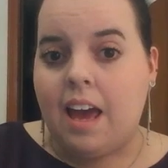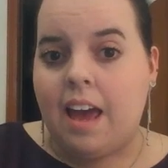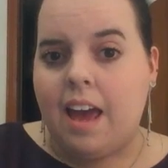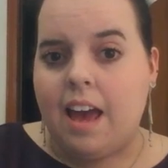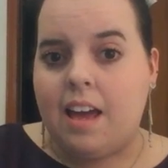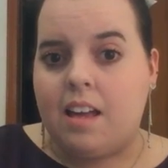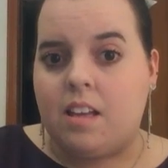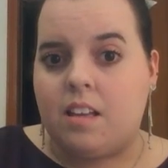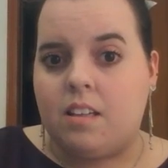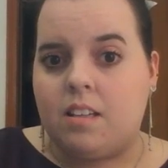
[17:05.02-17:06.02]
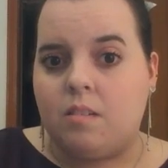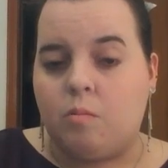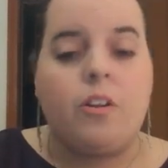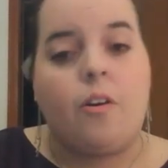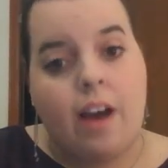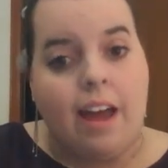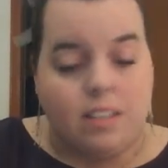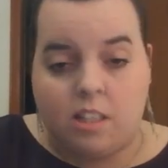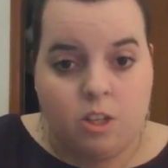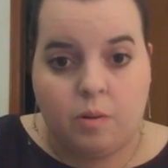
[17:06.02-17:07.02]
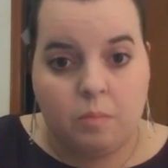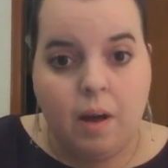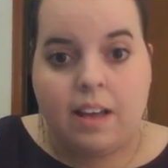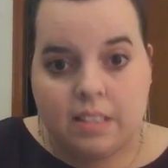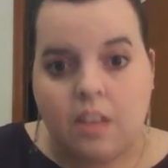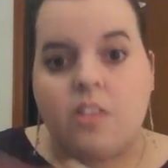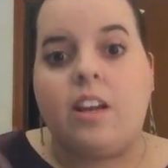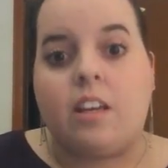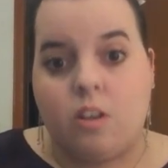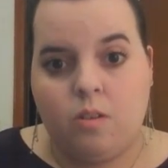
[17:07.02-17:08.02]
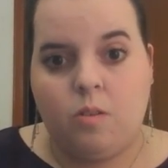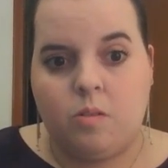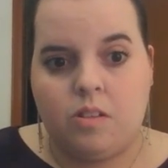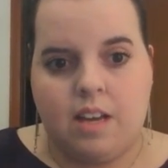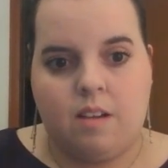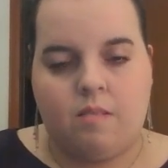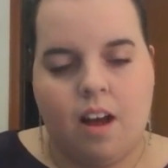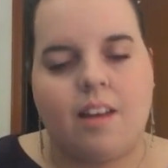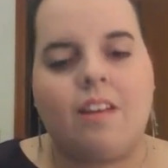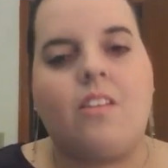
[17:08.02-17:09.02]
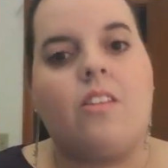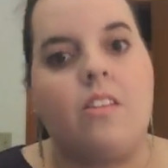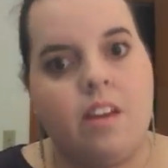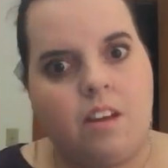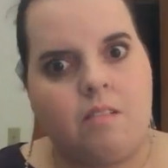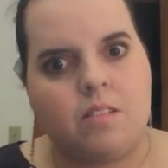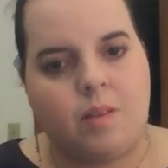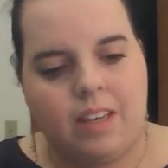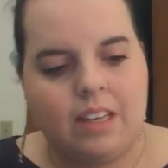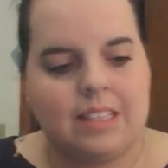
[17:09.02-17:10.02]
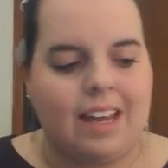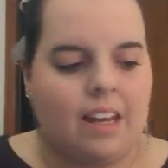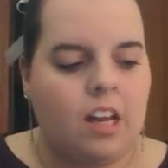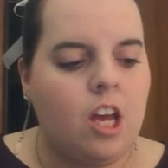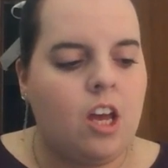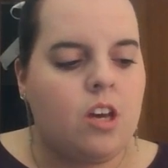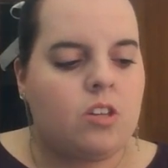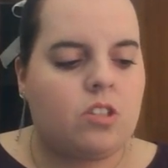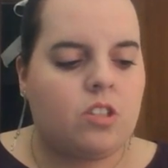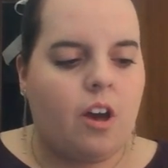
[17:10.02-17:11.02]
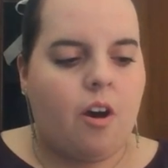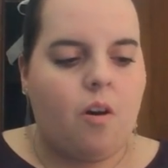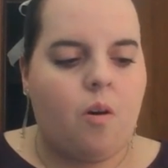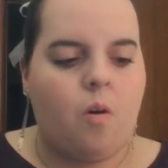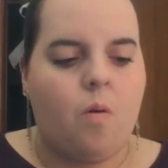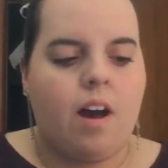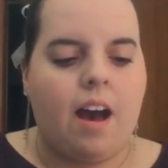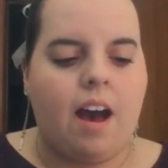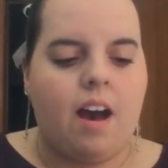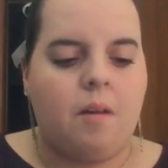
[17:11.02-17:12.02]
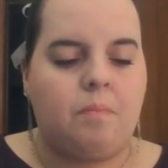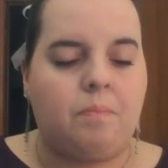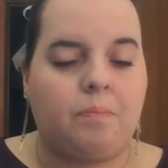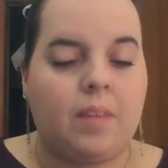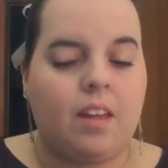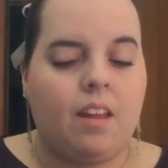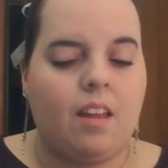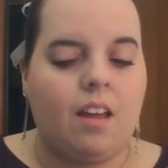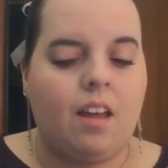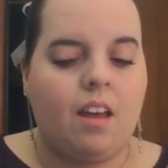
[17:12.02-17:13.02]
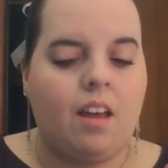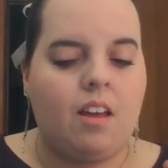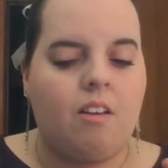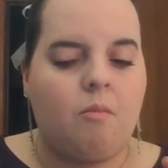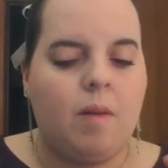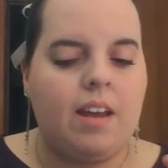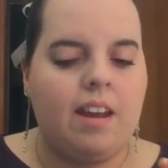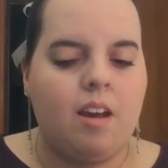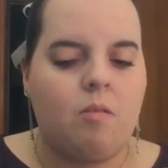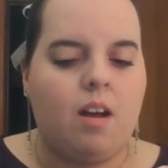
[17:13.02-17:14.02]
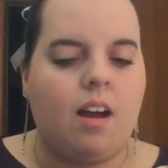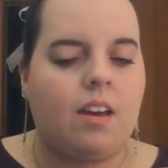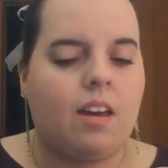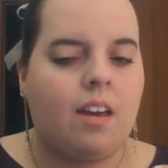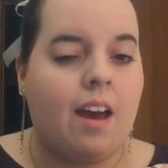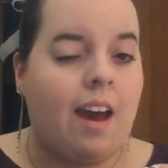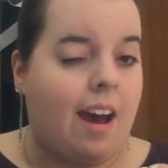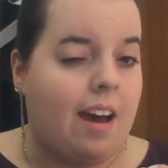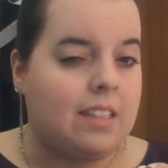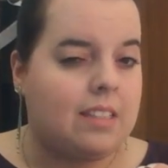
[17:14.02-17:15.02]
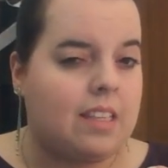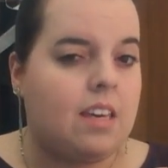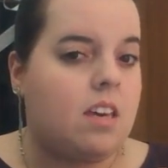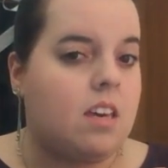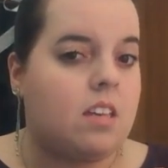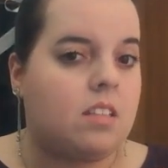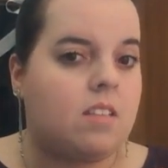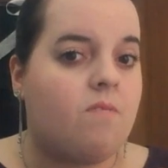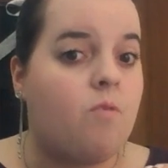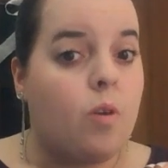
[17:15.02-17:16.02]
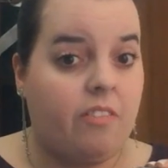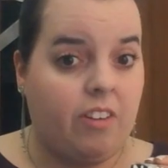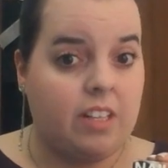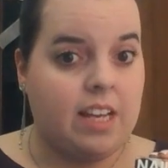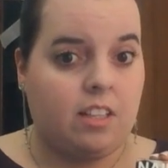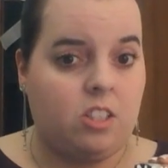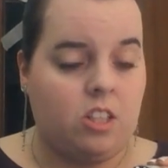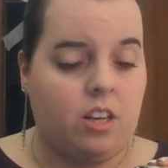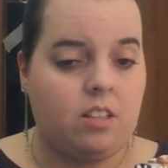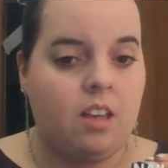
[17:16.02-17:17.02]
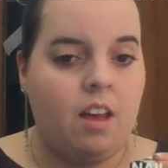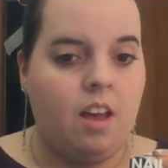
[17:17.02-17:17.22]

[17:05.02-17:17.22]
And well, no, I didn't know what it was. Then I Googled Nail Rock. Then I was really excited. So, um, what Nail Rock has is four different textures.